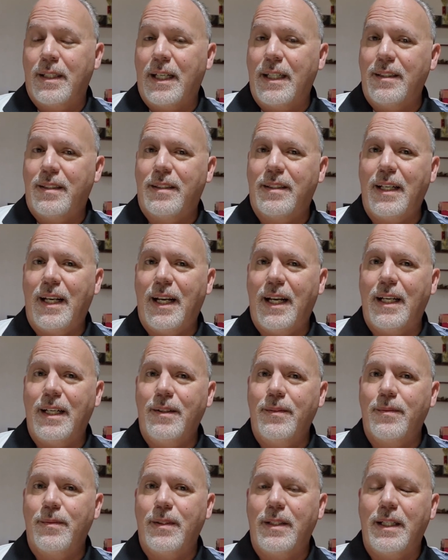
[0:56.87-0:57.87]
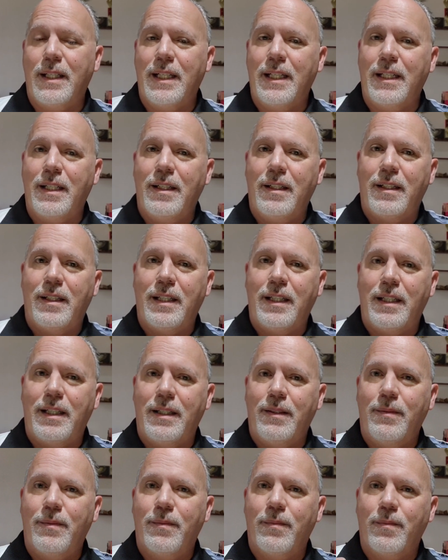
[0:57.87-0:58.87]
they say in
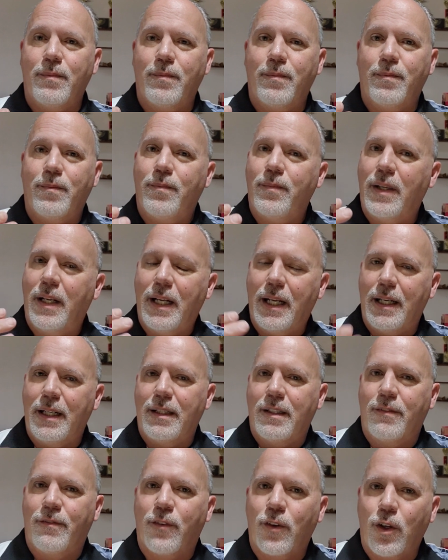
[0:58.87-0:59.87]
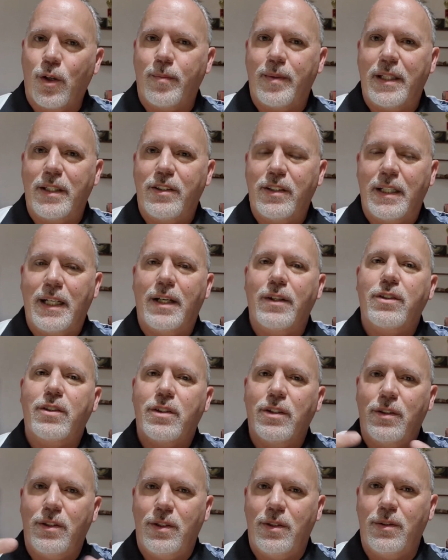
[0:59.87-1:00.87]
the verbiage, and I'll
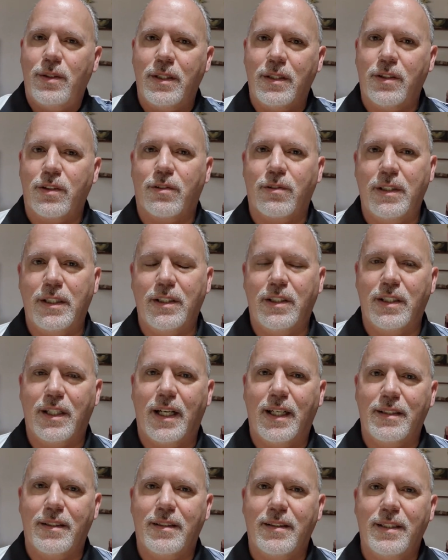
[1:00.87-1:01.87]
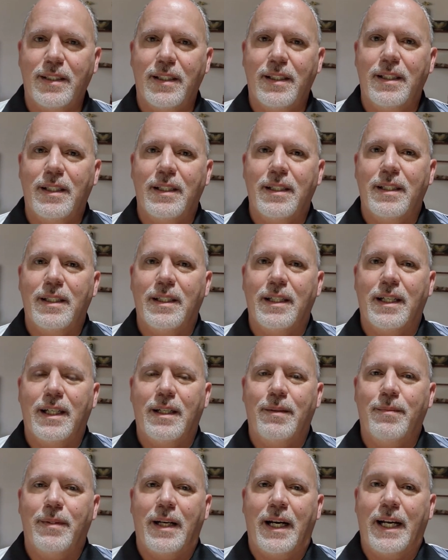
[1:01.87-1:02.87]
show you in the screenshots.
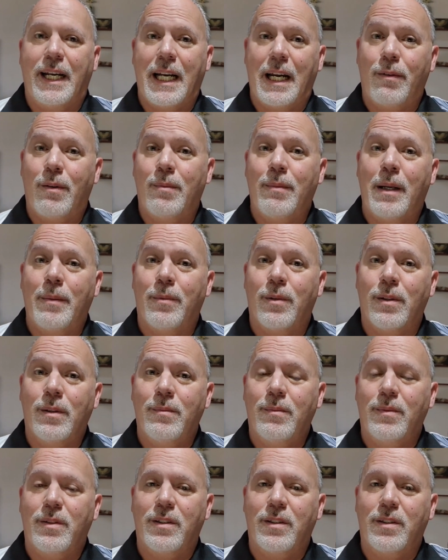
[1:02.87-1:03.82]
I can't remember